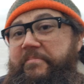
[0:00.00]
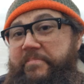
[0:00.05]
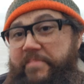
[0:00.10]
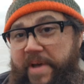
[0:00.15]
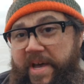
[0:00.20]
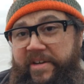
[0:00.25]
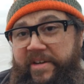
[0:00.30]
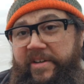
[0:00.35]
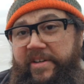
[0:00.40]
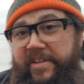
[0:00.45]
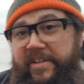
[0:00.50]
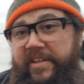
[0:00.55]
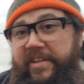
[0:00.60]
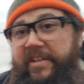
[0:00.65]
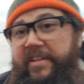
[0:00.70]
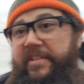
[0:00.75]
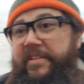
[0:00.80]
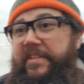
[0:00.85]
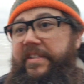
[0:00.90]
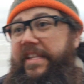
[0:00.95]
better
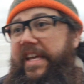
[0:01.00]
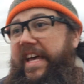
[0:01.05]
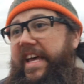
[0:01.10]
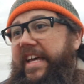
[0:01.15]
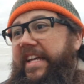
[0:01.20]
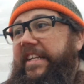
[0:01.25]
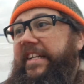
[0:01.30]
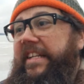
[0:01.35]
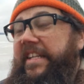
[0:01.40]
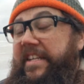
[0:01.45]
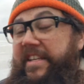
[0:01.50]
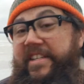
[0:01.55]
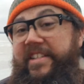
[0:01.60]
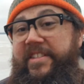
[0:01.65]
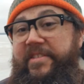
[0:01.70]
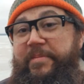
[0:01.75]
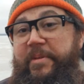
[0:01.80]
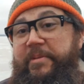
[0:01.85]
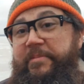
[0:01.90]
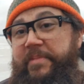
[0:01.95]
than
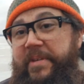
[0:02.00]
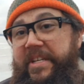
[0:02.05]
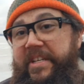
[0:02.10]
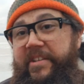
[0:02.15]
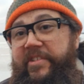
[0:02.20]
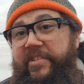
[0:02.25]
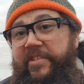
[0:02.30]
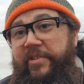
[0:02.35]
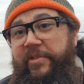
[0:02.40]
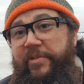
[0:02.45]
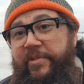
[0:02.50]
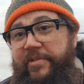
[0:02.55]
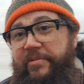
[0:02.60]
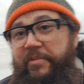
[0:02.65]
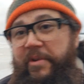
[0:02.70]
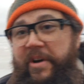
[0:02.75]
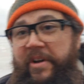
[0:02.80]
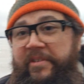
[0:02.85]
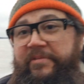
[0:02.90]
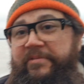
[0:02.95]
Kinsman Beach or the
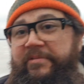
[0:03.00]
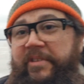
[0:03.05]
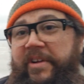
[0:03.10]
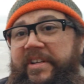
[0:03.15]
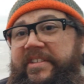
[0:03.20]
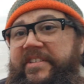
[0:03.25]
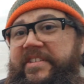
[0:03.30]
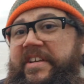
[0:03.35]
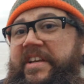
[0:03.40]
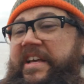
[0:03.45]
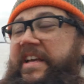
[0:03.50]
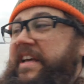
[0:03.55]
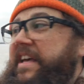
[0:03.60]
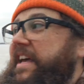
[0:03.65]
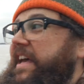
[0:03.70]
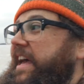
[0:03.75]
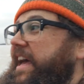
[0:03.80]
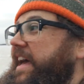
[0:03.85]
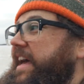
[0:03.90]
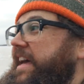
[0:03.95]
waterfront
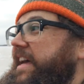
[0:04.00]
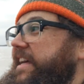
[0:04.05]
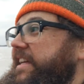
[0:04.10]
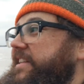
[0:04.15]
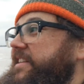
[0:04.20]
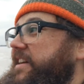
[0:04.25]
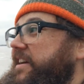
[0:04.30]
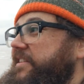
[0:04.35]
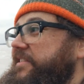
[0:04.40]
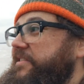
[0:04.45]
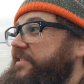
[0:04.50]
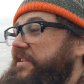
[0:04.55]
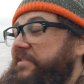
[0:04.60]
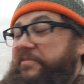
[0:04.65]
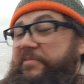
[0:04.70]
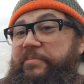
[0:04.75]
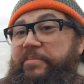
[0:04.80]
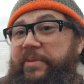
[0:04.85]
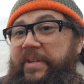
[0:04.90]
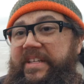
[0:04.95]
and other
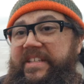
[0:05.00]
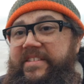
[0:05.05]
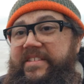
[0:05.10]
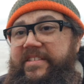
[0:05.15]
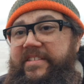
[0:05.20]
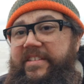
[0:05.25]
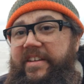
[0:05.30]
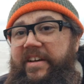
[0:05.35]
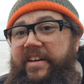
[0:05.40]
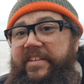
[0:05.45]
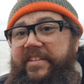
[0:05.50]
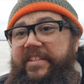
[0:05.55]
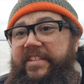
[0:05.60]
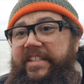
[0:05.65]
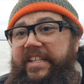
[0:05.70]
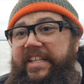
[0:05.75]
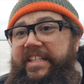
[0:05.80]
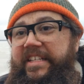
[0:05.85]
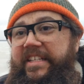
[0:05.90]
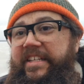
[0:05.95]
different places on the
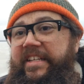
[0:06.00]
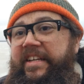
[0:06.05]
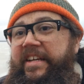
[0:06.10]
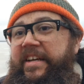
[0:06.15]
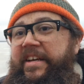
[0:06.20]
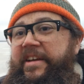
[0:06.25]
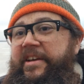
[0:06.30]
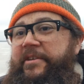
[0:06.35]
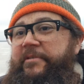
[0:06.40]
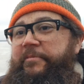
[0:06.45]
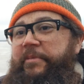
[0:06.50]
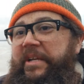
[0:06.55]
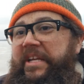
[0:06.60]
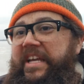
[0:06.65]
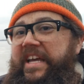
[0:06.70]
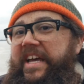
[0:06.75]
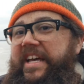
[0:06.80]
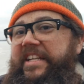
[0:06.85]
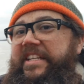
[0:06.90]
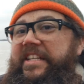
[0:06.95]
lake. But
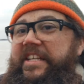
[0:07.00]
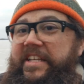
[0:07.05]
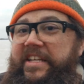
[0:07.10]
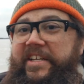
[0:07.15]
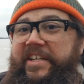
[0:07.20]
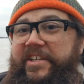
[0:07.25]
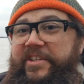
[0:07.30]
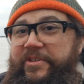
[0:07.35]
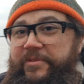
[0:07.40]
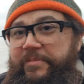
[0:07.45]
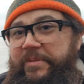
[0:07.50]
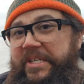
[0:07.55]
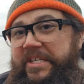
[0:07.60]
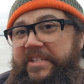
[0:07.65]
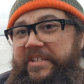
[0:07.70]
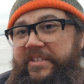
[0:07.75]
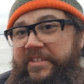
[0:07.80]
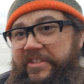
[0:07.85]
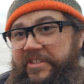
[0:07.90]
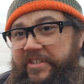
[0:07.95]
again, it could
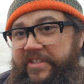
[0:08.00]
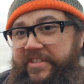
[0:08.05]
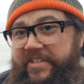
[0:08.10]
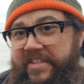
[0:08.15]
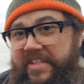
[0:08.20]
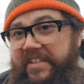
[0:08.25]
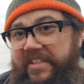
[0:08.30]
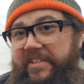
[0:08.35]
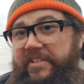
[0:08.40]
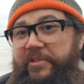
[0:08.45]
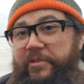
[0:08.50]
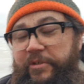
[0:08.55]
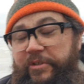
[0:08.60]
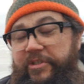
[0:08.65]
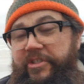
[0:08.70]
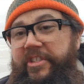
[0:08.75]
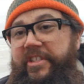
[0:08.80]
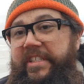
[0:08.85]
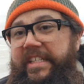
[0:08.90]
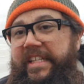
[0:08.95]
be just the
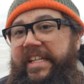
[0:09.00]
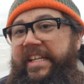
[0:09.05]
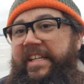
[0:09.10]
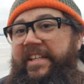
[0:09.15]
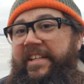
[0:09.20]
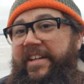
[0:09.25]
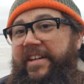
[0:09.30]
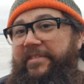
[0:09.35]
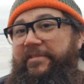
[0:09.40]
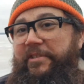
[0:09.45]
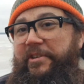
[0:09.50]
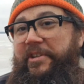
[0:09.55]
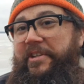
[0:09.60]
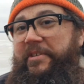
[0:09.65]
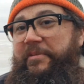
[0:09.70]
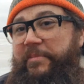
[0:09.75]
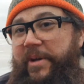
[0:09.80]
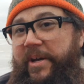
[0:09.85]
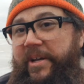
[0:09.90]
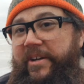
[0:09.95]
illusion of
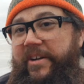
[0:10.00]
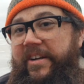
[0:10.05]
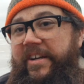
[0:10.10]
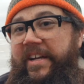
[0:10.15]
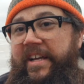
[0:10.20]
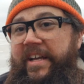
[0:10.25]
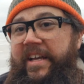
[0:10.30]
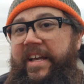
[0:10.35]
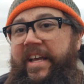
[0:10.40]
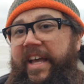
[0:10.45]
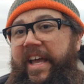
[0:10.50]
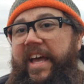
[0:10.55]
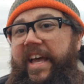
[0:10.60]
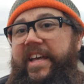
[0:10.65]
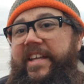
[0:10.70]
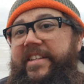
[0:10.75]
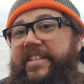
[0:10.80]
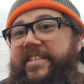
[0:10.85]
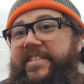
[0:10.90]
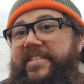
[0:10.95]
looking better
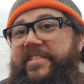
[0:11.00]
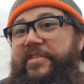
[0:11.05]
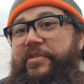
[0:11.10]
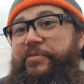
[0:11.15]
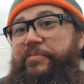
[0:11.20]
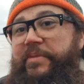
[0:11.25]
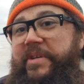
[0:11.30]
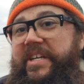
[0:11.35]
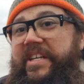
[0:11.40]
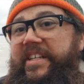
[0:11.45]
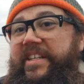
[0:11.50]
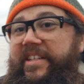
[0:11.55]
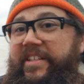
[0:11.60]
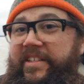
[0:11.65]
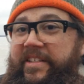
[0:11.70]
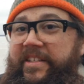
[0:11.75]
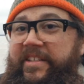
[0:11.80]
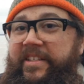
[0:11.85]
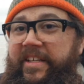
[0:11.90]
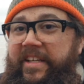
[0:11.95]
and still
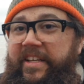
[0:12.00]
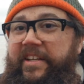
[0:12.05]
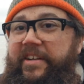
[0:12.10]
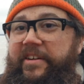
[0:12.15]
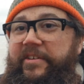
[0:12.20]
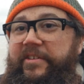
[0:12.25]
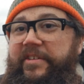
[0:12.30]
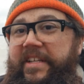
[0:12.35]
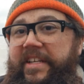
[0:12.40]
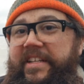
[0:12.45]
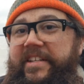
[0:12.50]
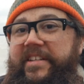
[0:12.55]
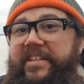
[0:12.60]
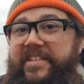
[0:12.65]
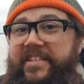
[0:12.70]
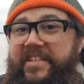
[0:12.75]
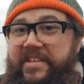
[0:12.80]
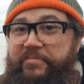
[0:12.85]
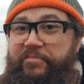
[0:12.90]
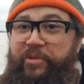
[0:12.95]
being, you know, in
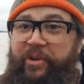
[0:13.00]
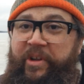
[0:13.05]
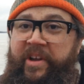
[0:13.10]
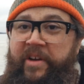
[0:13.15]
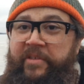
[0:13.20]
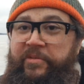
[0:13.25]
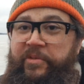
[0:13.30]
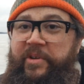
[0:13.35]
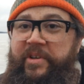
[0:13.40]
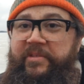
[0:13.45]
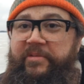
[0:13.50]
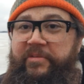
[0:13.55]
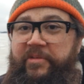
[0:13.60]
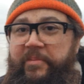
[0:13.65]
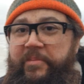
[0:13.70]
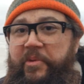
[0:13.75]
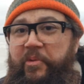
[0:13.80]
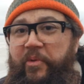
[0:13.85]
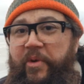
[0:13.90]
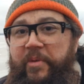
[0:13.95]
deep recovery
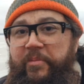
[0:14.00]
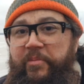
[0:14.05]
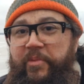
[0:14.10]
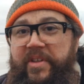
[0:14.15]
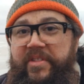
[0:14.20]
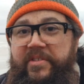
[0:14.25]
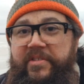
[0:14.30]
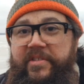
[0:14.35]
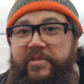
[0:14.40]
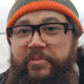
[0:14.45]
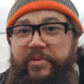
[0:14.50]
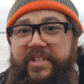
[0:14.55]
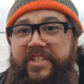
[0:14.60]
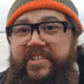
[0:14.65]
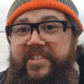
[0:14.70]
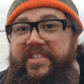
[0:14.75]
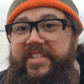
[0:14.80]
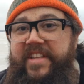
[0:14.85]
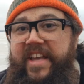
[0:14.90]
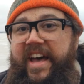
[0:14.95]
from the warm weather that we
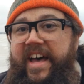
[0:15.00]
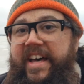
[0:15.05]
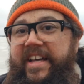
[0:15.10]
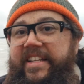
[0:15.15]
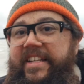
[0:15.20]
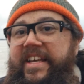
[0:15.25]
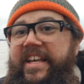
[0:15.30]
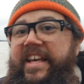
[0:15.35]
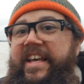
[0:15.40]
just had.